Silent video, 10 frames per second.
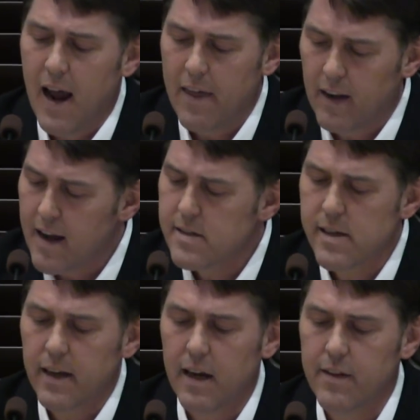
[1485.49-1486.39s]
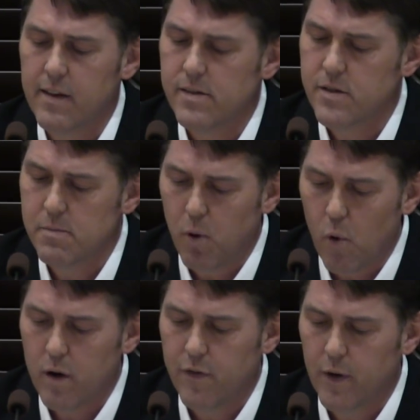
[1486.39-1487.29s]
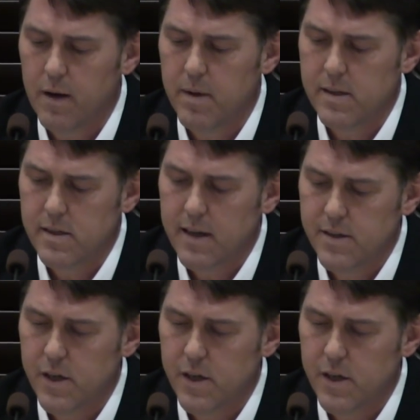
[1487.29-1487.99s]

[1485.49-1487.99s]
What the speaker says: And the last thing, and I think this is important if you're going to be a state